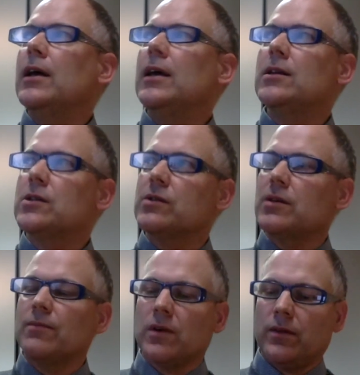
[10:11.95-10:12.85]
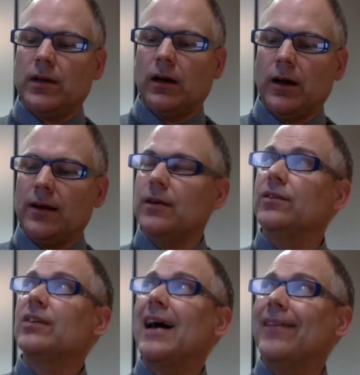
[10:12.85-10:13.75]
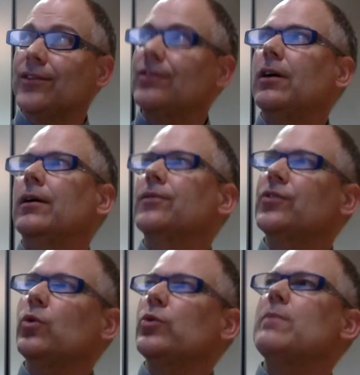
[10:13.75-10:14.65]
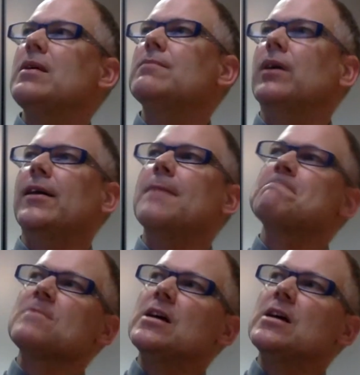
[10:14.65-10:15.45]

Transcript: into something like this at the start. So what do we mean by that?